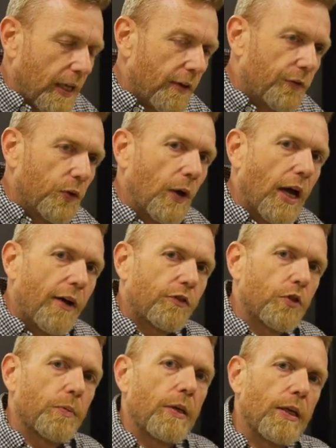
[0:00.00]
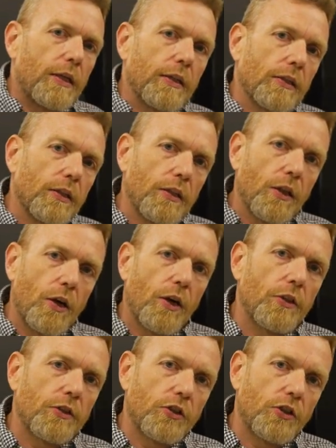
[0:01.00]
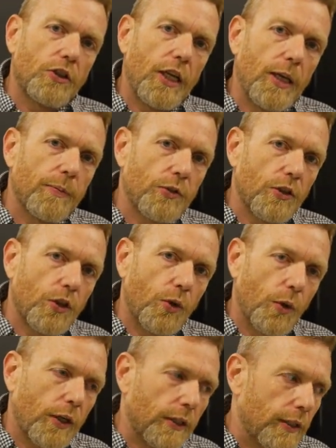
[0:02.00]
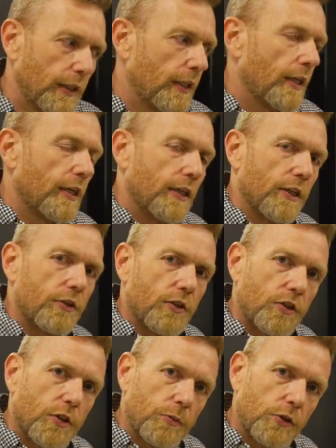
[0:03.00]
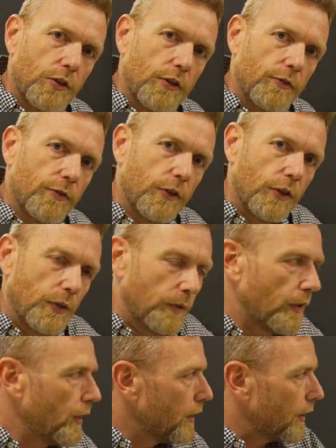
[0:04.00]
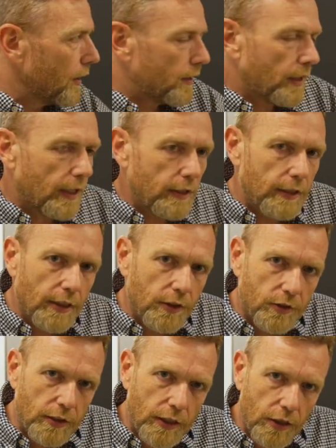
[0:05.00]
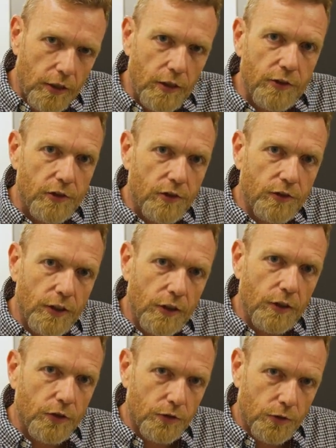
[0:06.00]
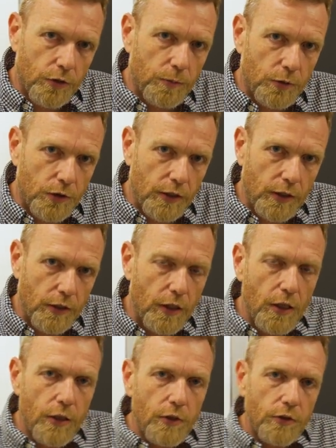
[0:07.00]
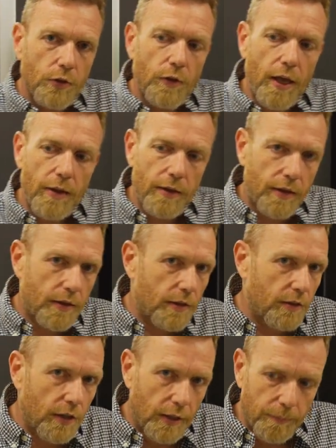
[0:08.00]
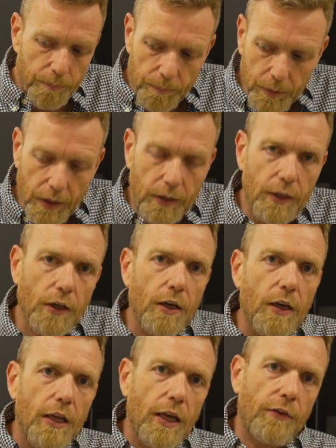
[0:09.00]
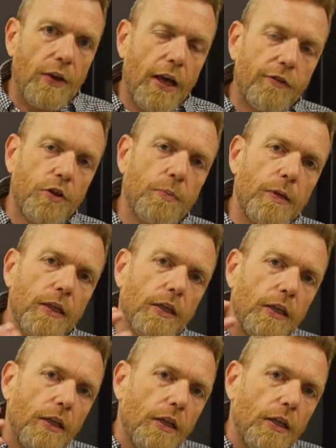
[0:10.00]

if you have to make large shapes quickly, this is the machine for you. Now the Titan EXT800, it's a single extruder machine. So that, like, be clear, if you have to make